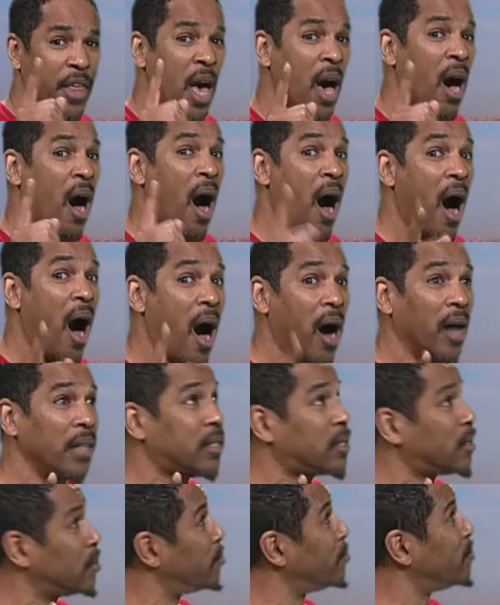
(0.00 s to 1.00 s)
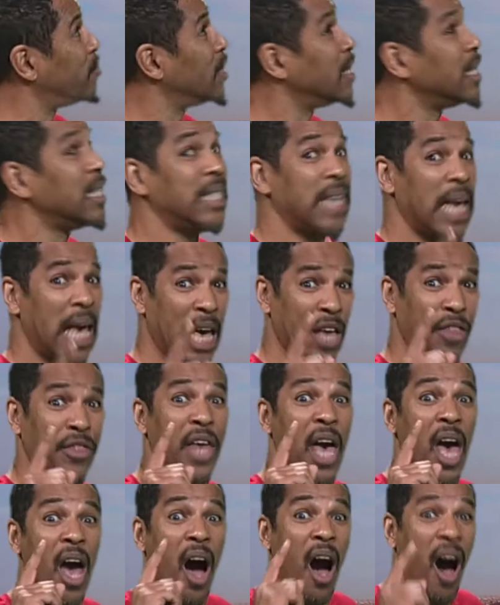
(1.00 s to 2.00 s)
hearts,
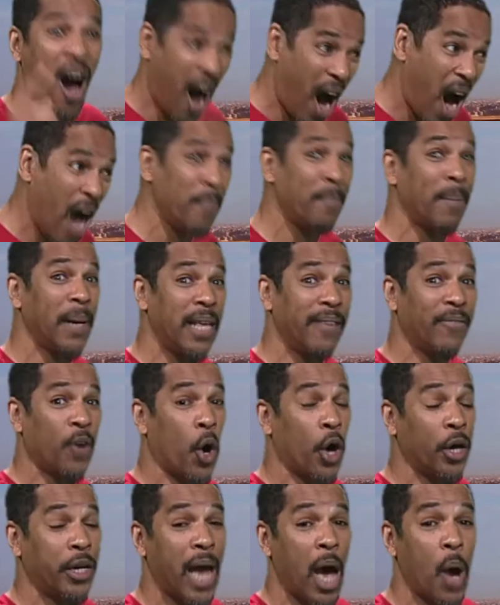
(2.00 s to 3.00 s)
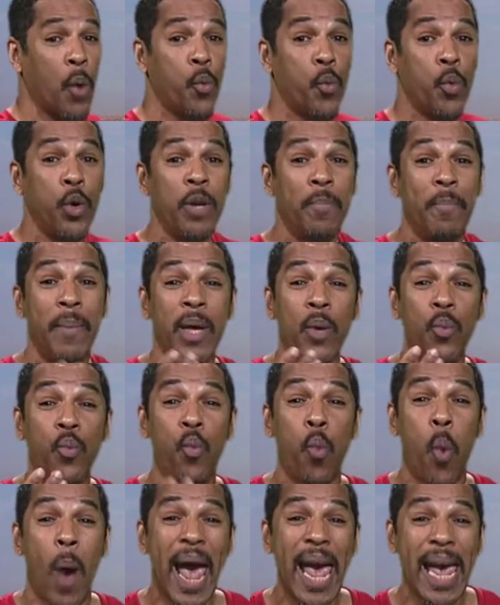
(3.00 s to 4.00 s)
their heart, believe it or not, would be
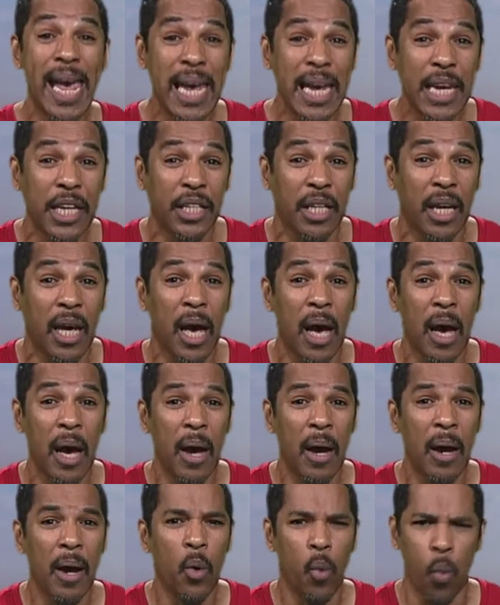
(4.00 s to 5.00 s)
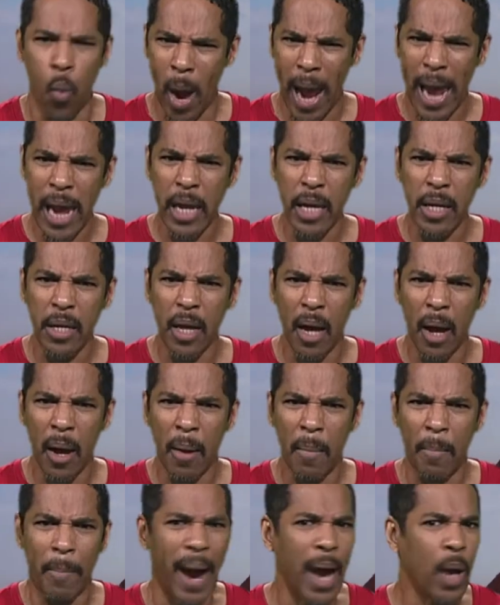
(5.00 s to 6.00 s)
weighed. Weighed
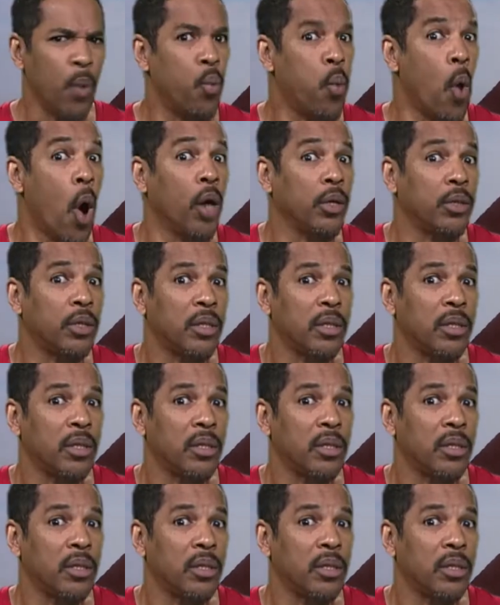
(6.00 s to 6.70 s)
by what?